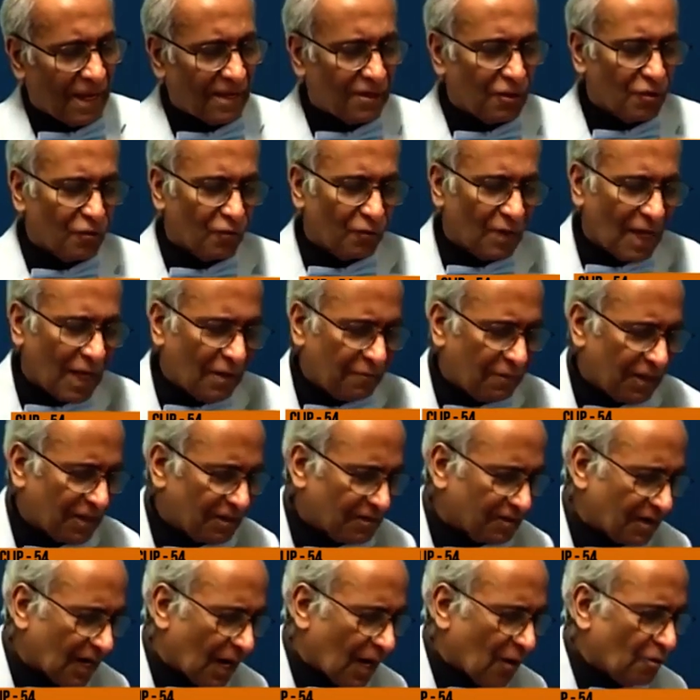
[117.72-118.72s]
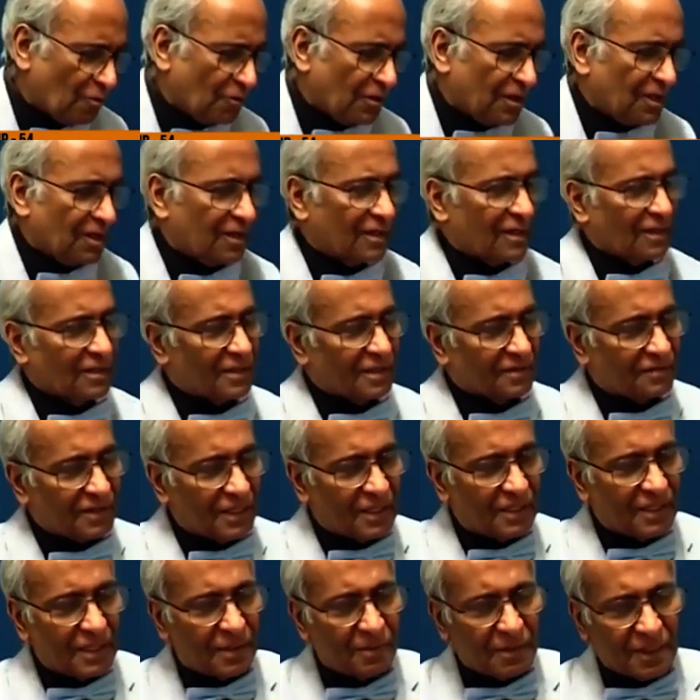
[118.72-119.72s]
and you wave it around in,
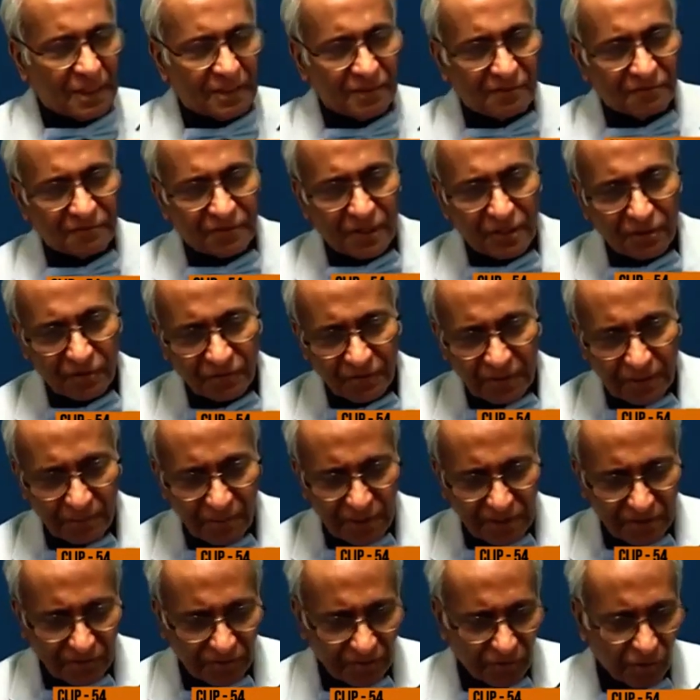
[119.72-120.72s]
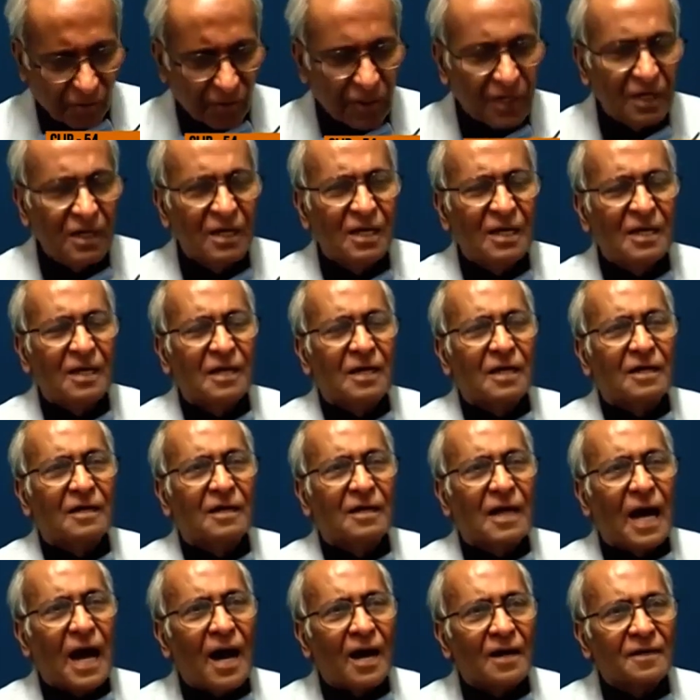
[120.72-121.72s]
the, in, in front of the image of God,
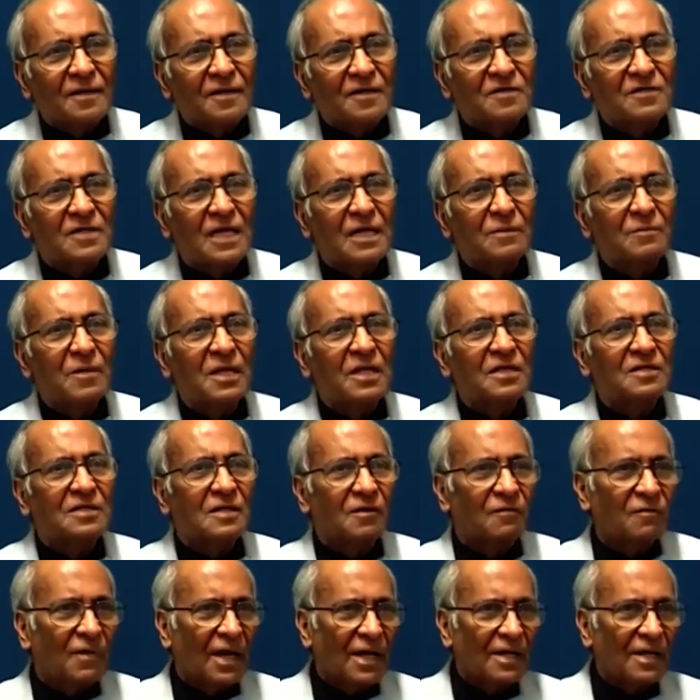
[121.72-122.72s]
Arti ceremony is a